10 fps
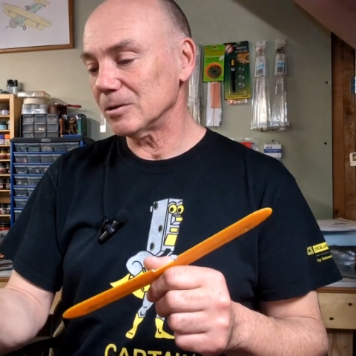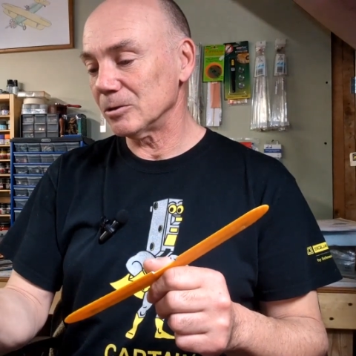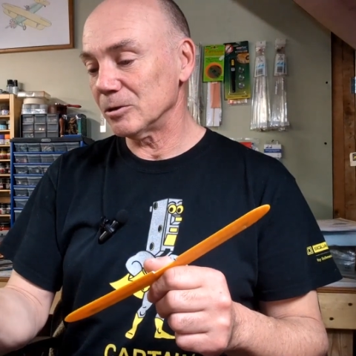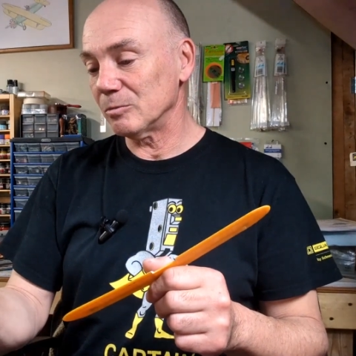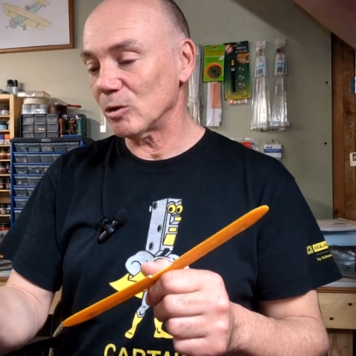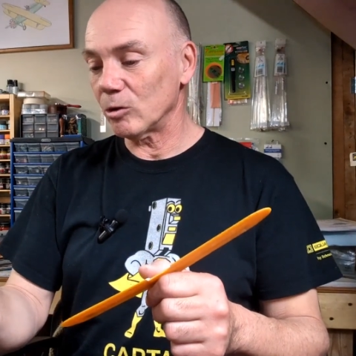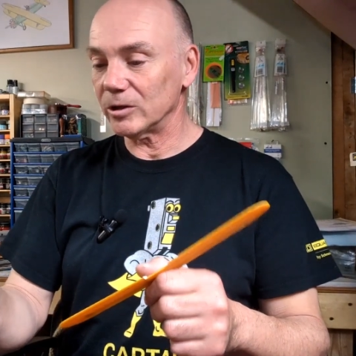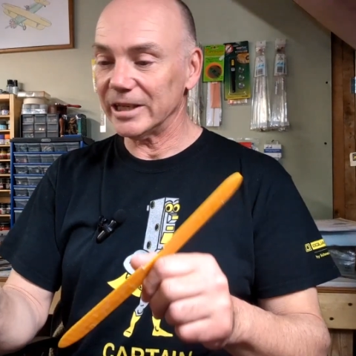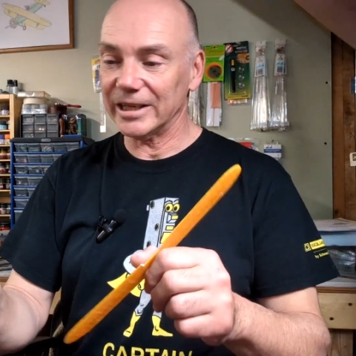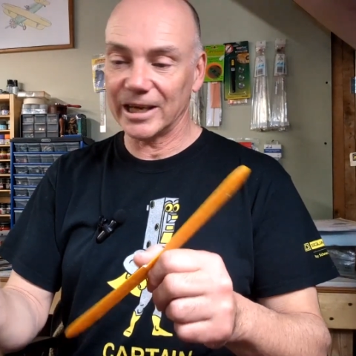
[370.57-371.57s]
and
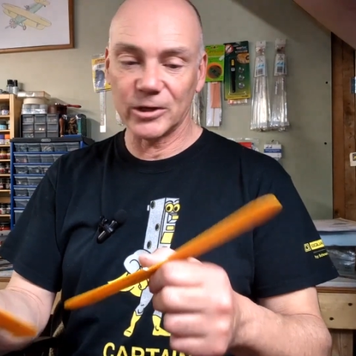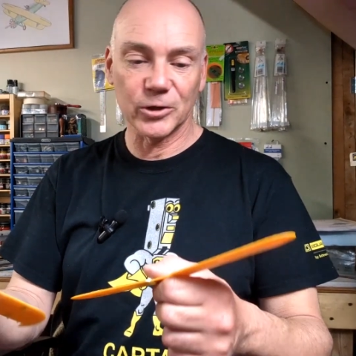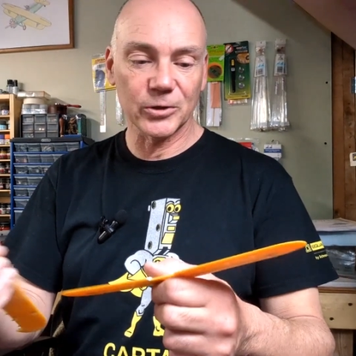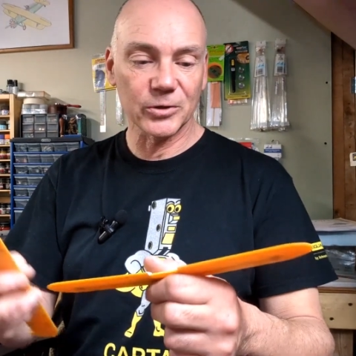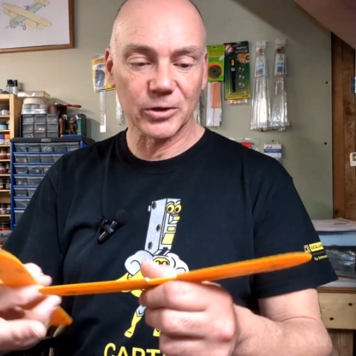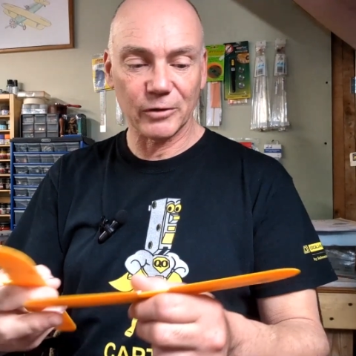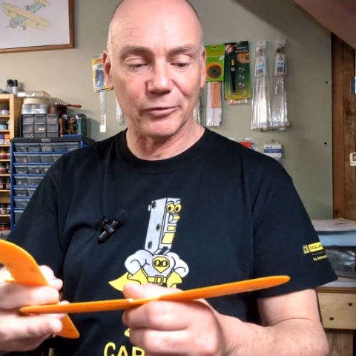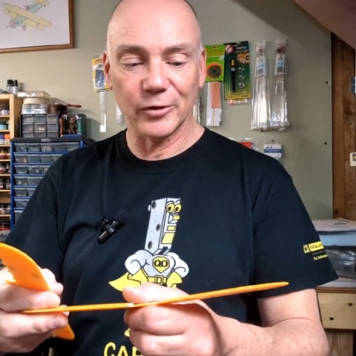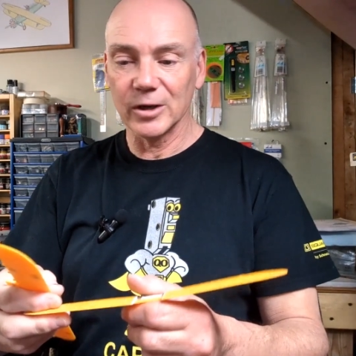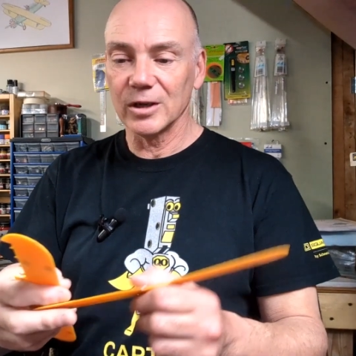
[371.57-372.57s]
all the leading edges and
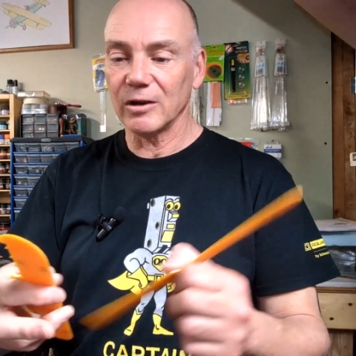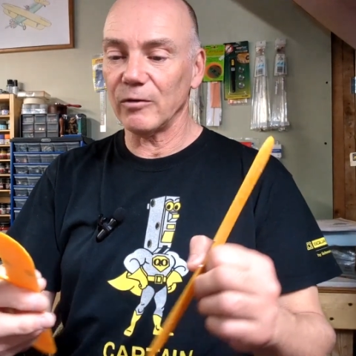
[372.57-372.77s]
stuff.